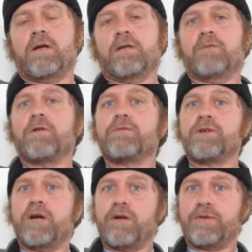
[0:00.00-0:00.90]
our level of
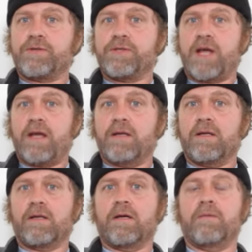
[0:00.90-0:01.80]
shared
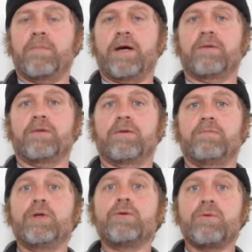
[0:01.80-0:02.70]
understanding about the
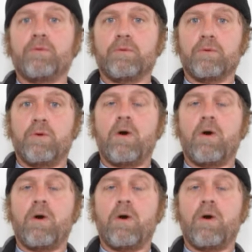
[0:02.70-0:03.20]
mutual